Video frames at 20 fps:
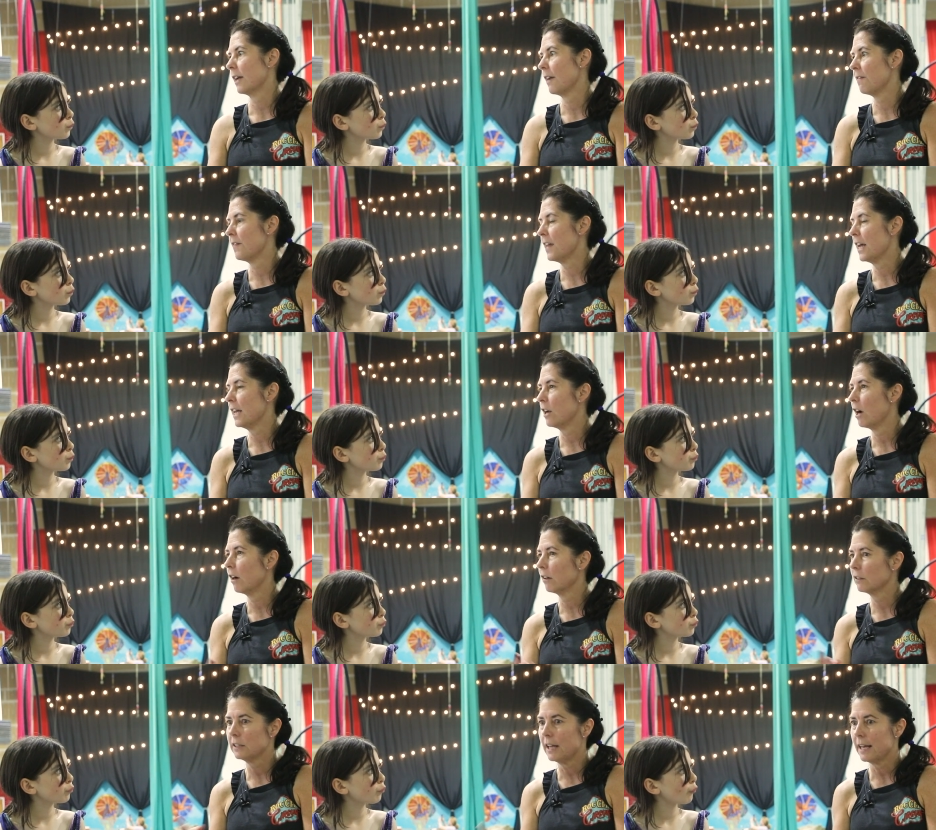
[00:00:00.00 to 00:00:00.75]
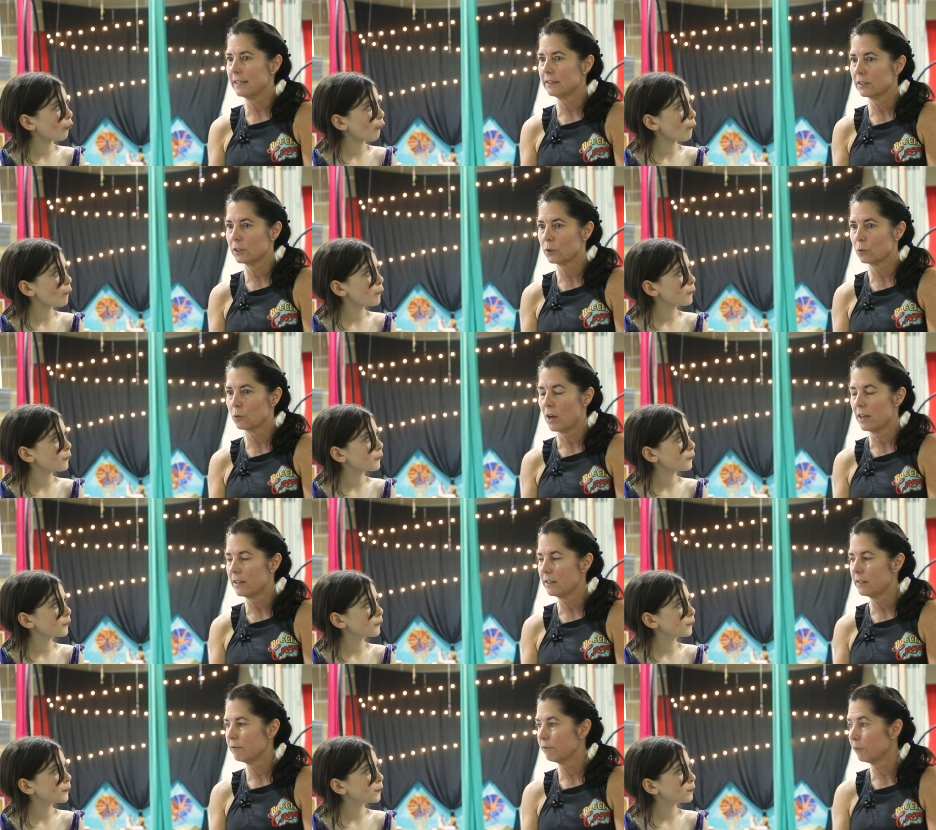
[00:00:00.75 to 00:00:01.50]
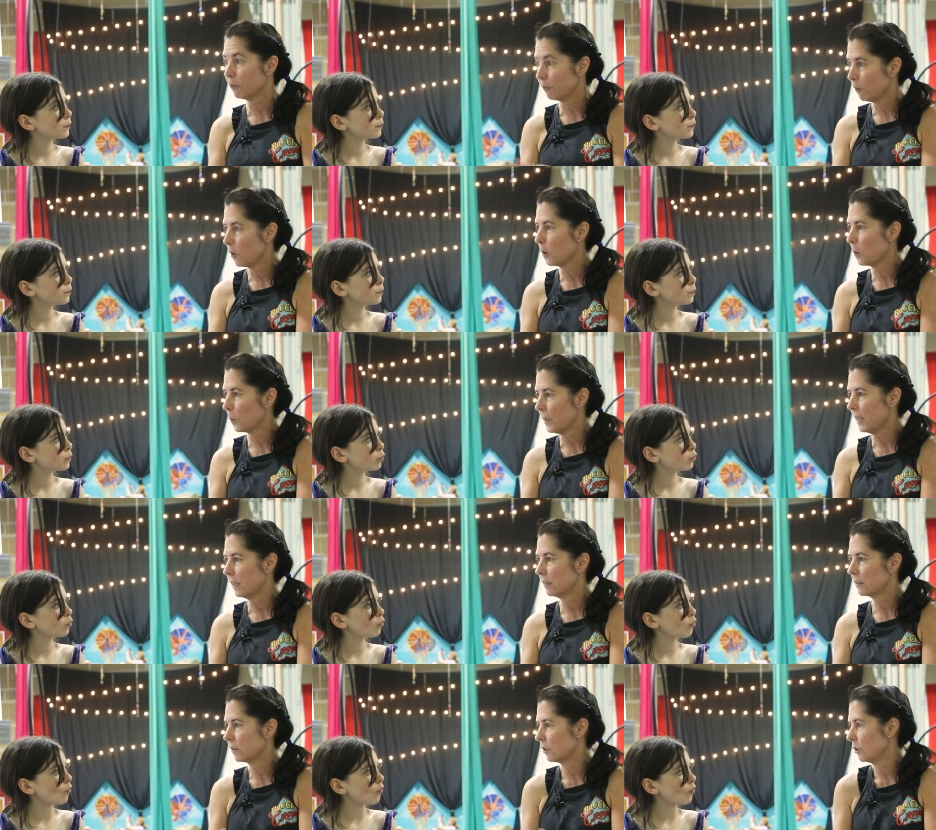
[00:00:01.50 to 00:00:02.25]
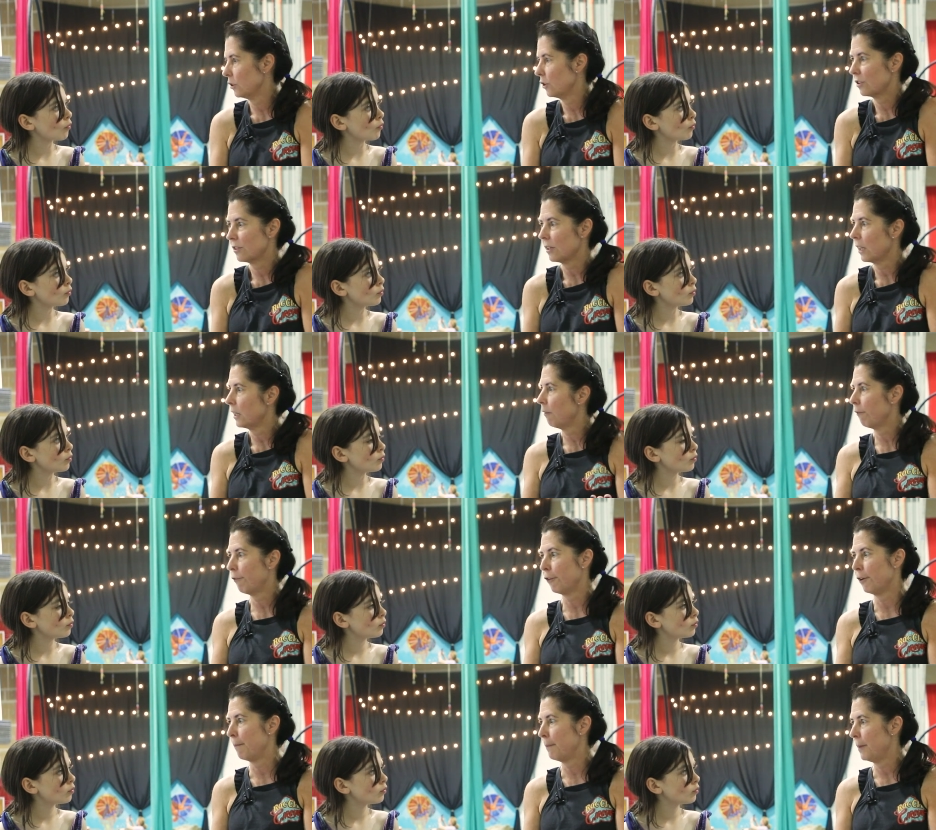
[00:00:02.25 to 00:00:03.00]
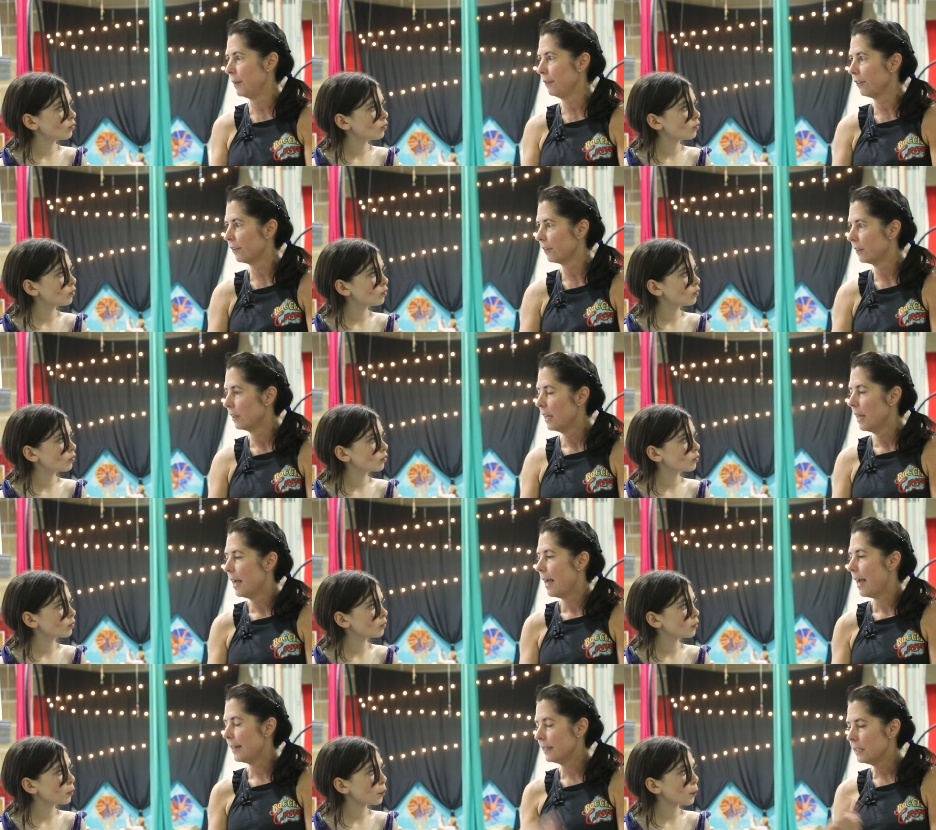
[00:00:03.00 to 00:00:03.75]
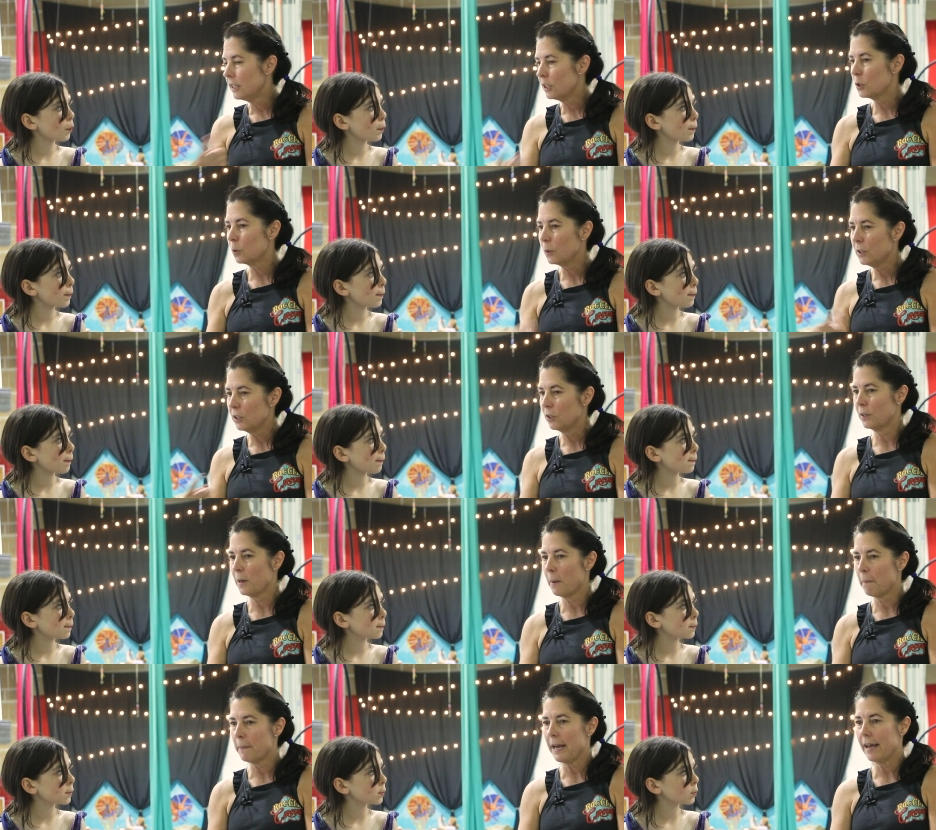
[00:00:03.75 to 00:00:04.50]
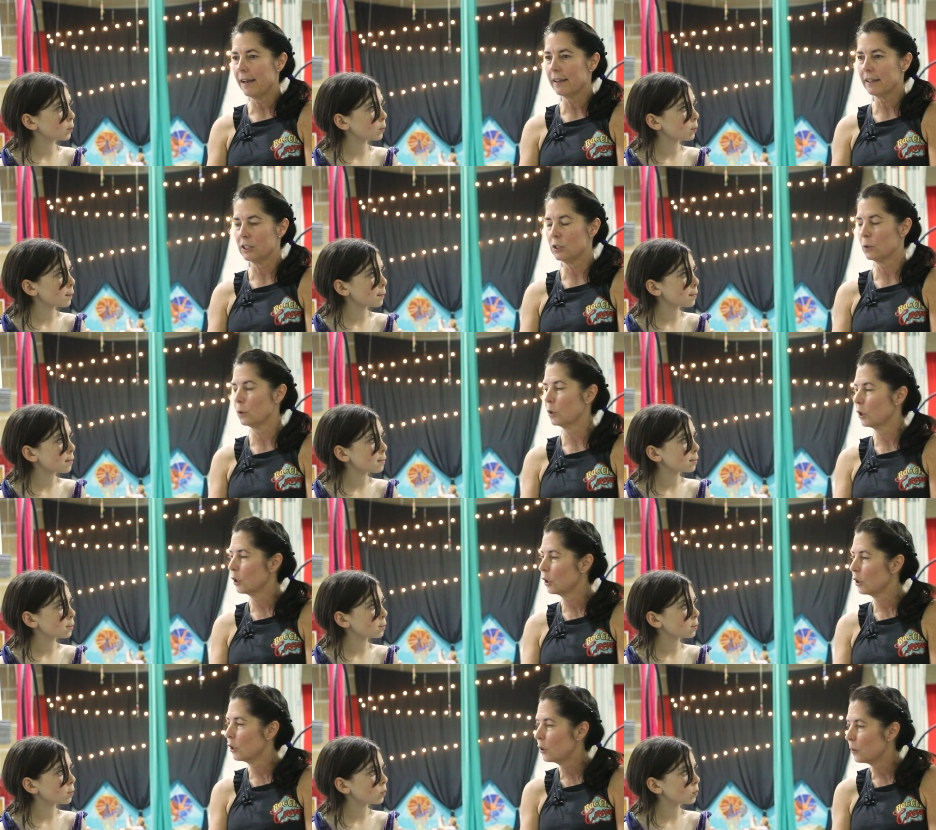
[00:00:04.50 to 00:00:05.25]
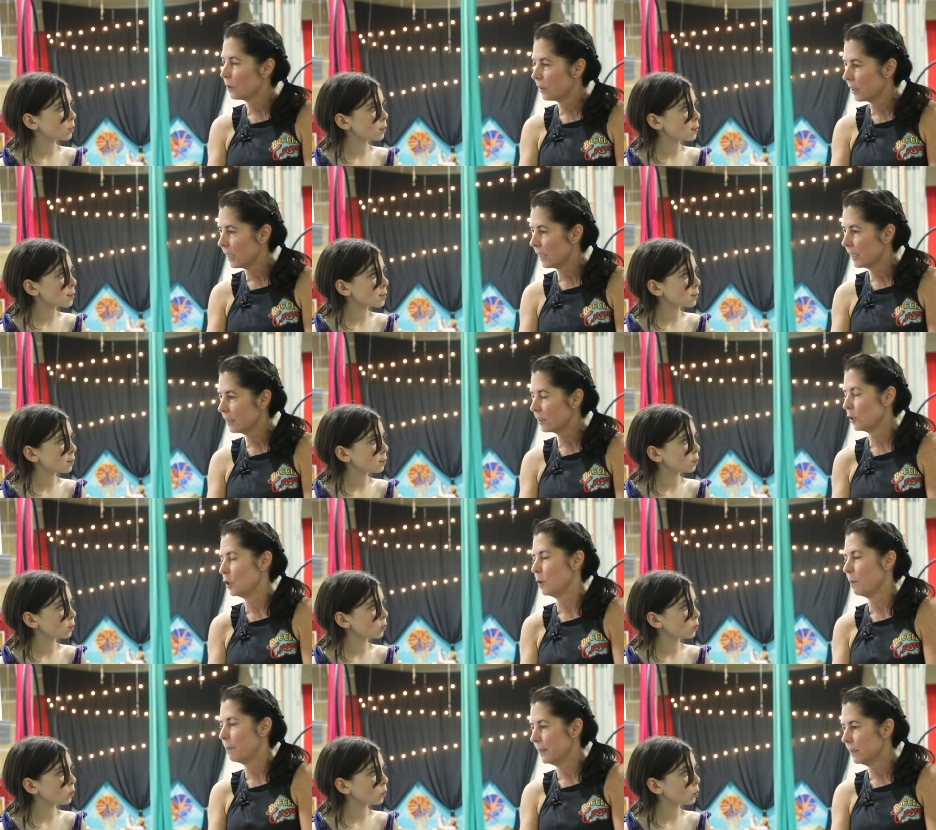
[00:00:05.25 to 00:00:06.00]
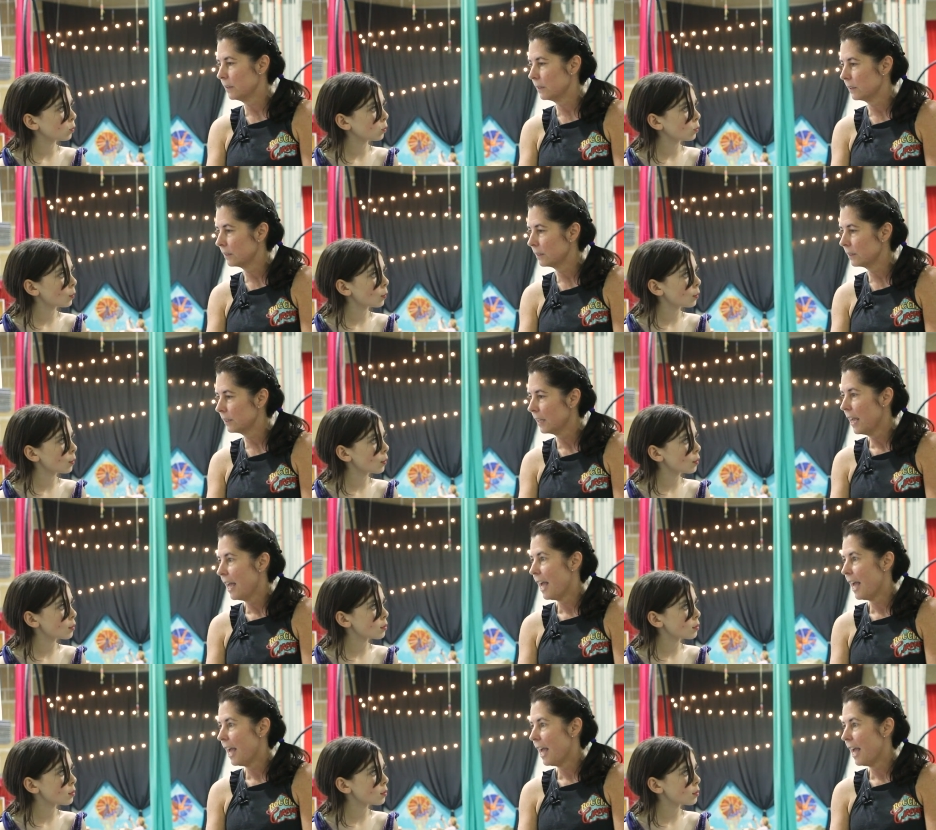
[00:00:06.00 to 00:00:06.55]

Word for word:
Speaker 1: And then our classes run for four weeks. So you just sign up for a month and each week you come back and you learn new things and you build.